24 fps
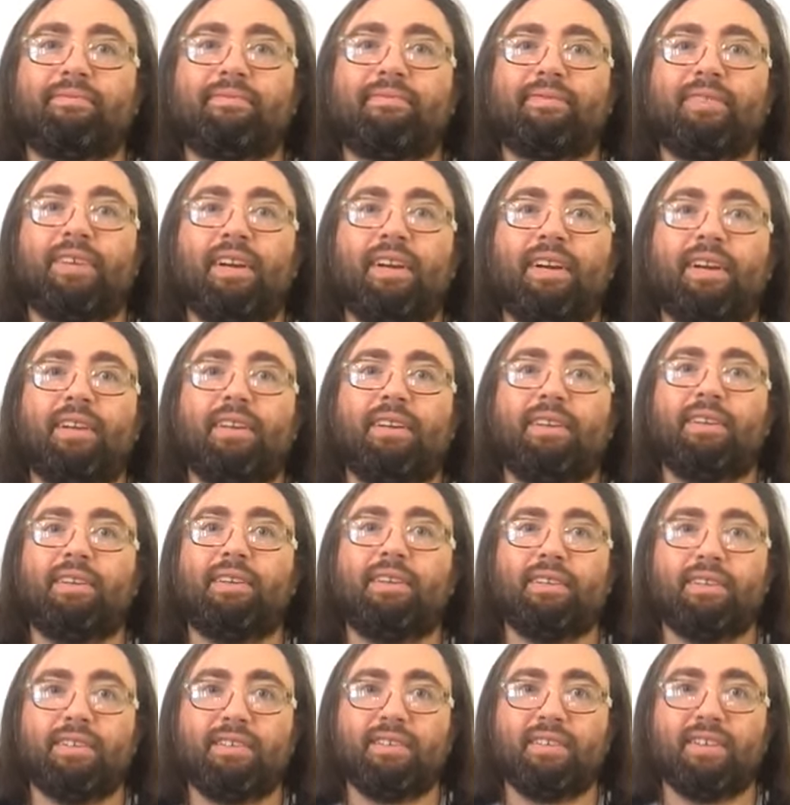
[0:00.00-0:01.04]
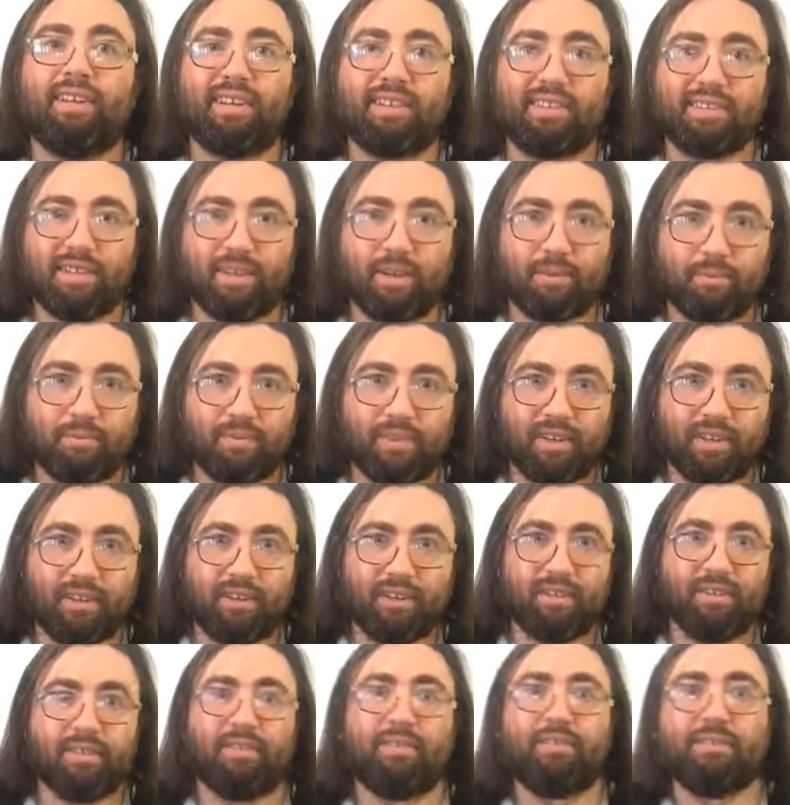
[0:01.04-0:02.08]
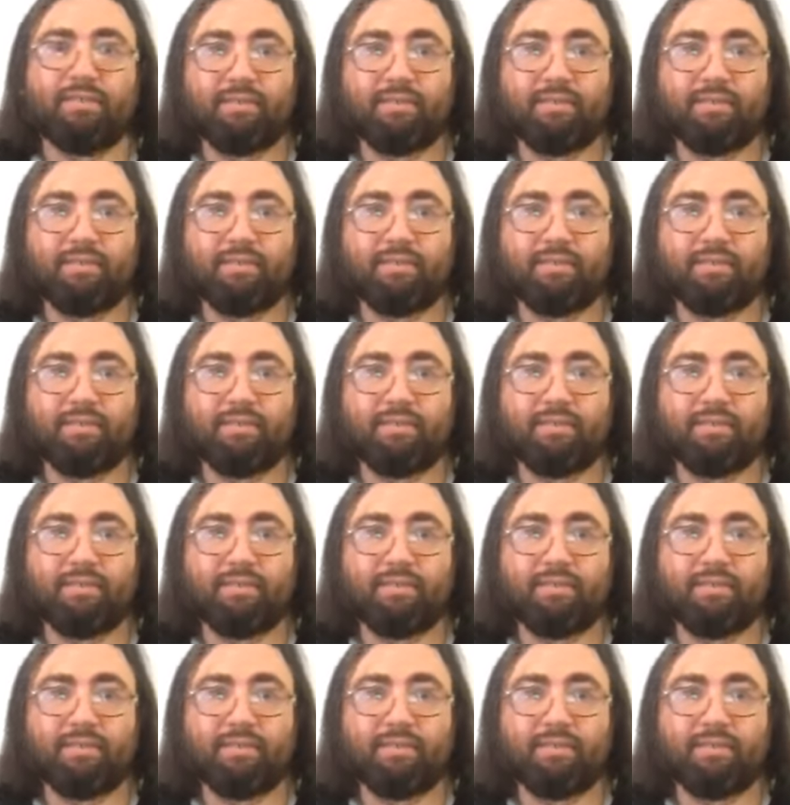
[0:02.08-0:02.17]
All right? Till next time. Thank you.